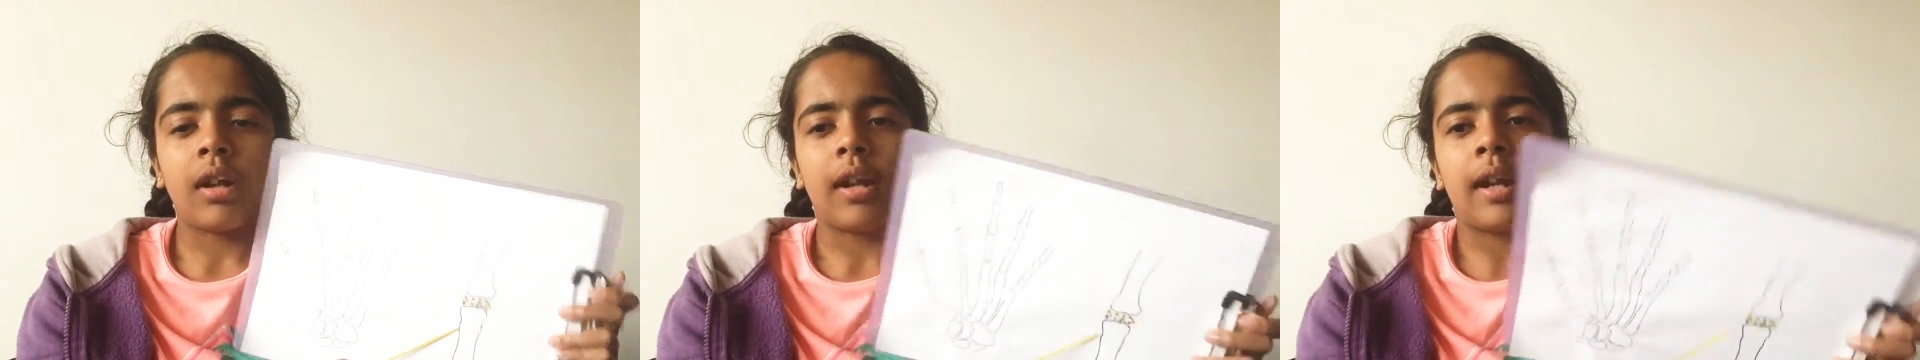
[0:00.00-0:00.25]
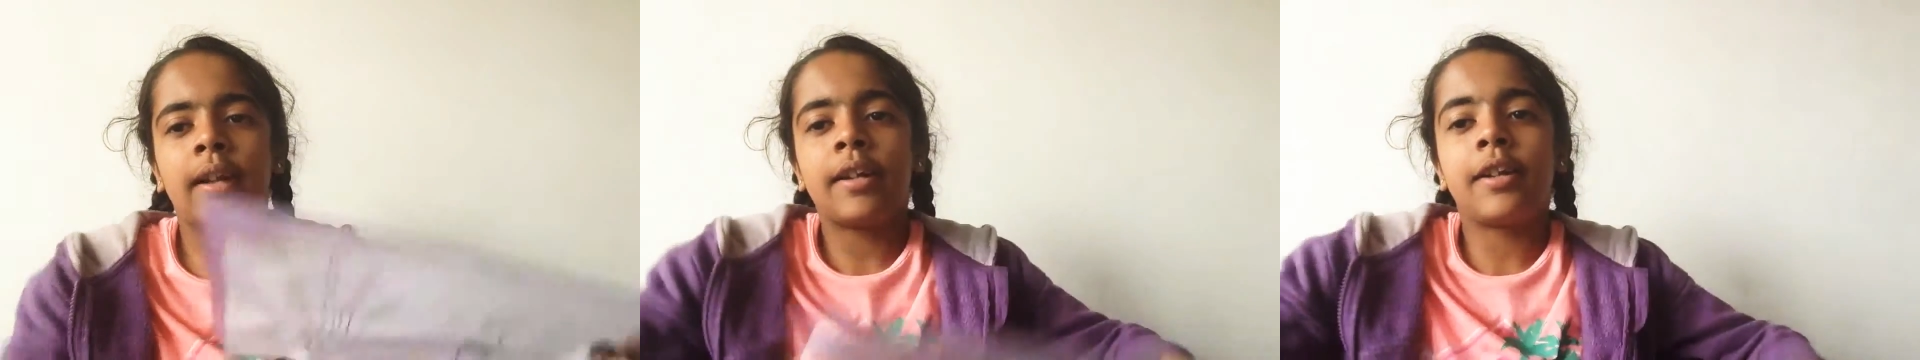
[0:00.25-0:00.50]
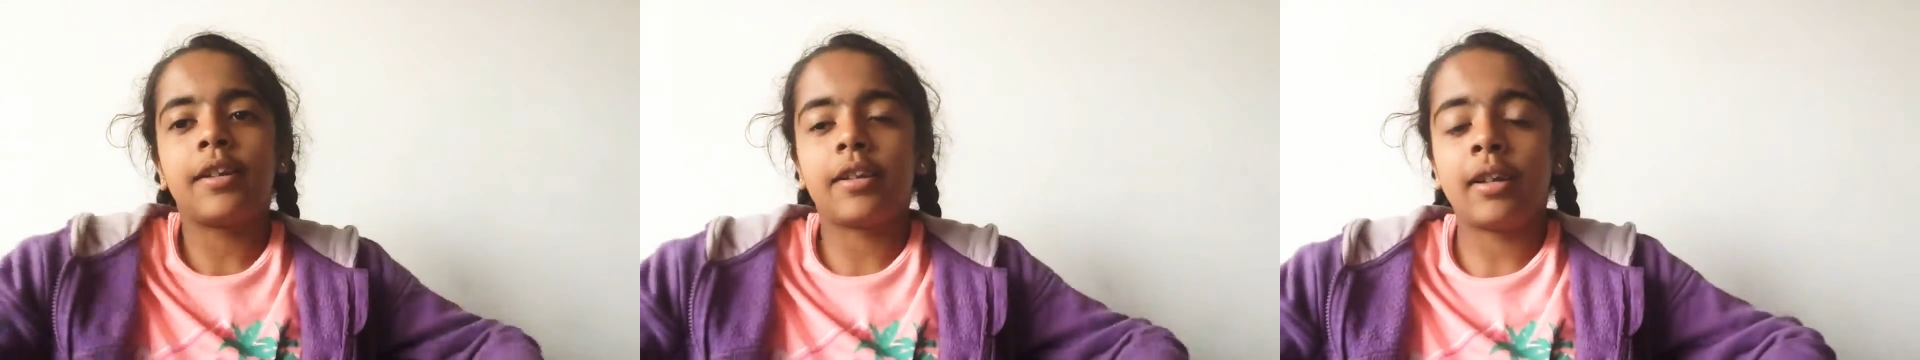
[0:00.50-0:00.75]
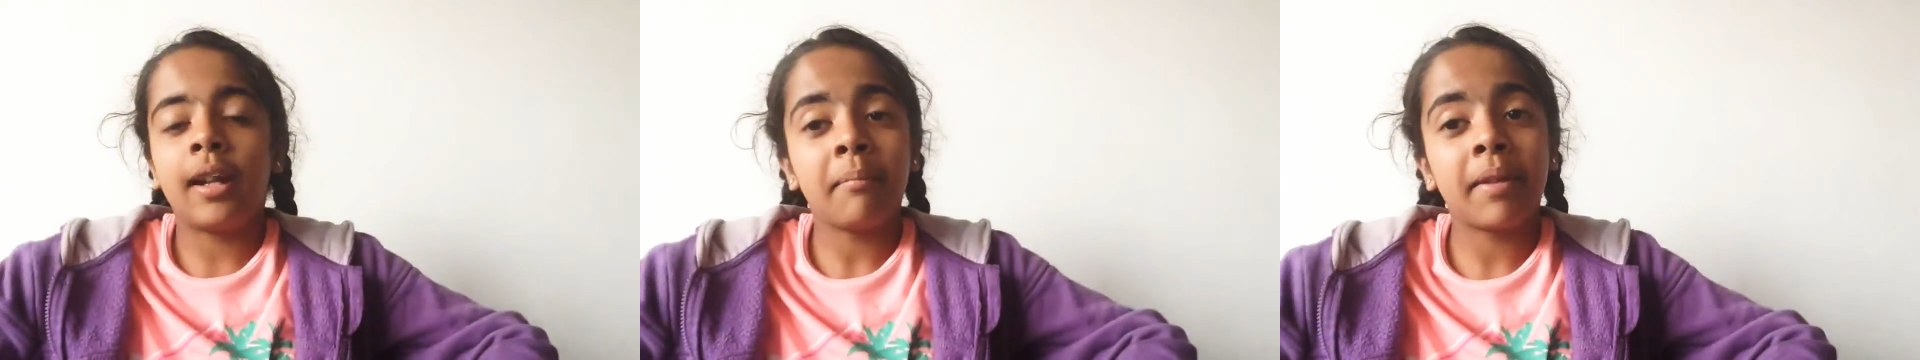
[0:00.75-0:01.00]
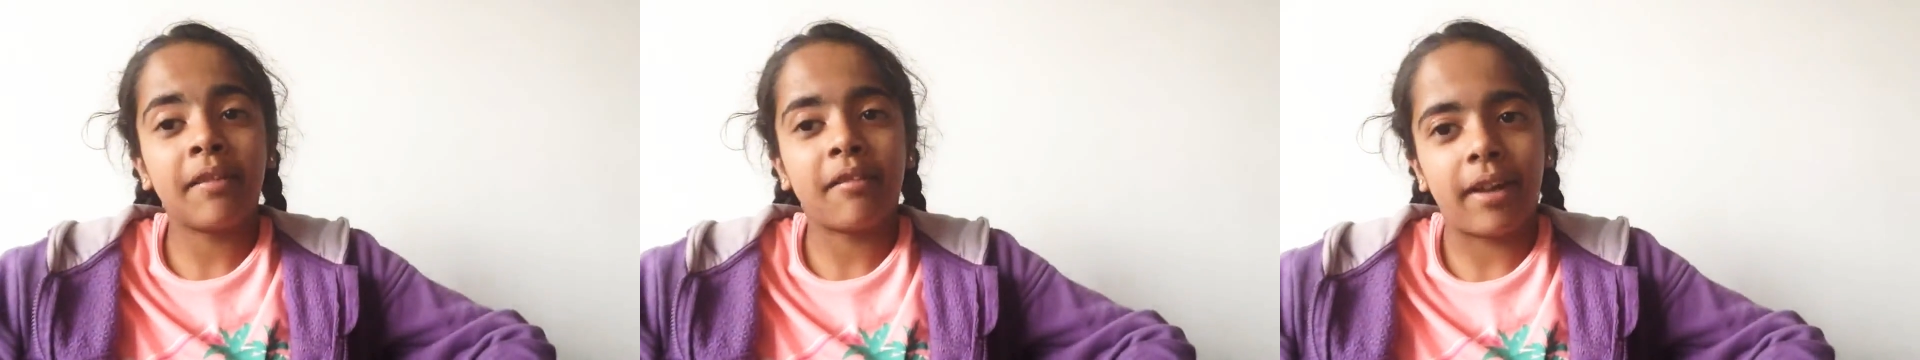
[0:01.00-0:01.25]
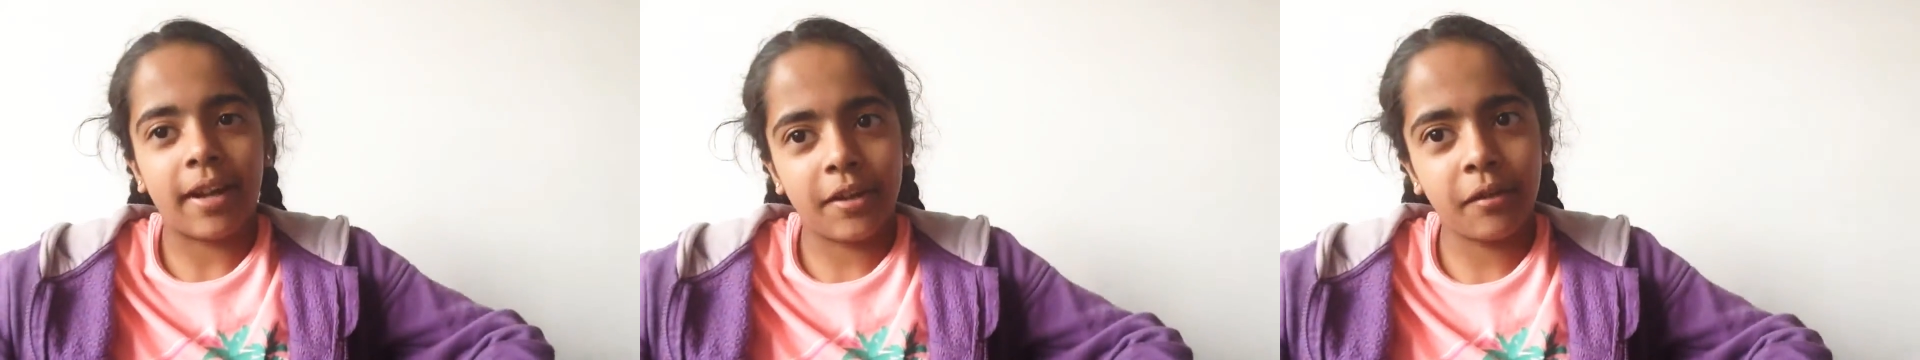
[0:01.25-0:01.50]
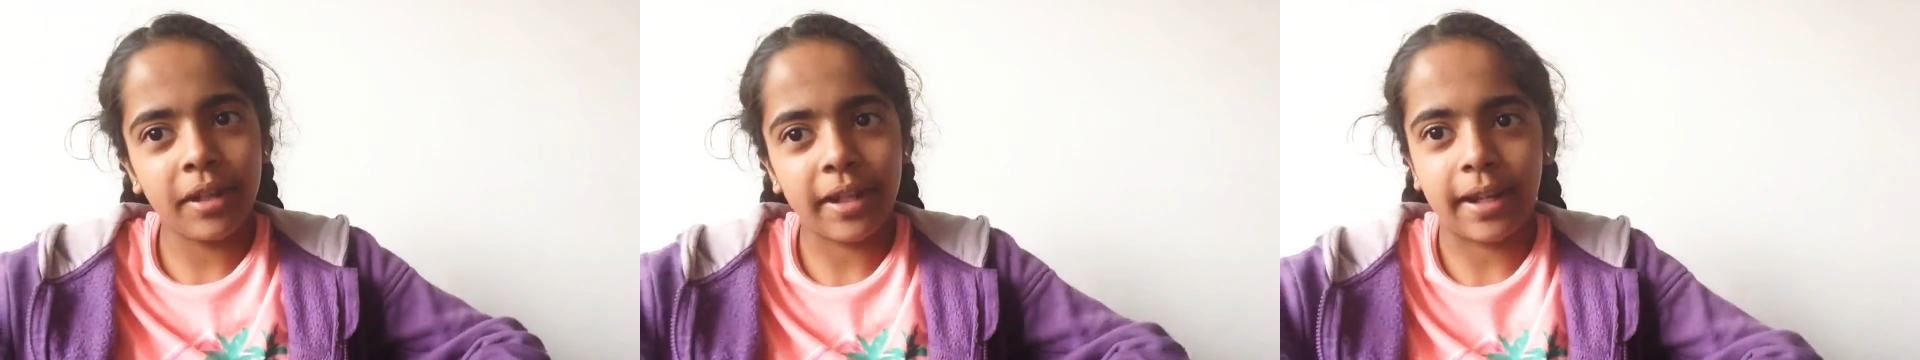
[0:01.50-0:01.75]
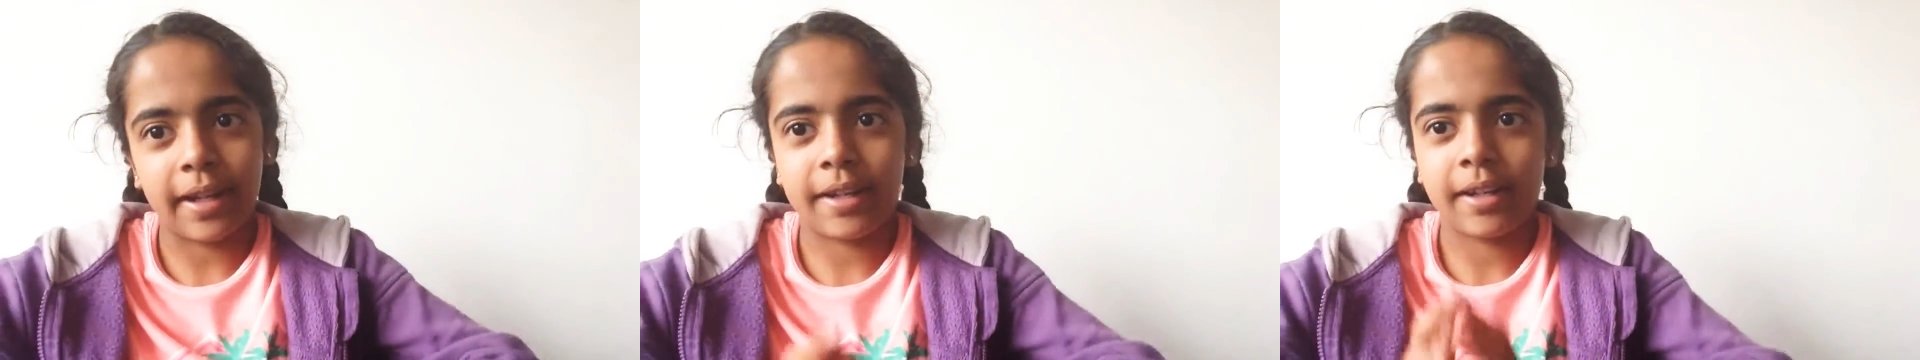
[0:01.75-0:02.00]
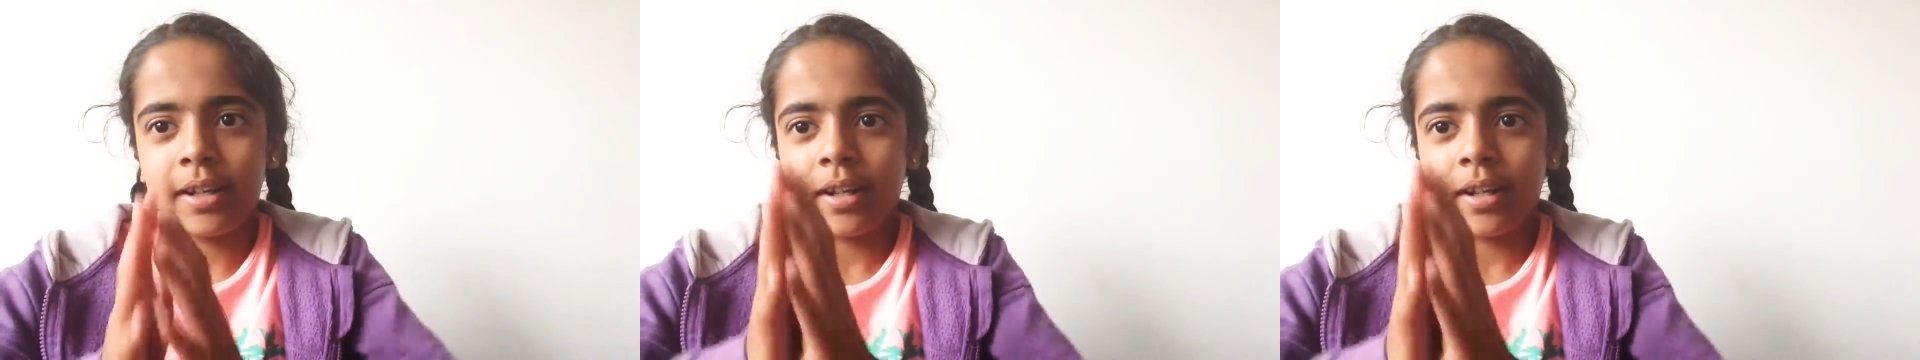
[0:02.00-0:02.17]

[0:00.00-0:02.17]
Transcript: let me try doing it.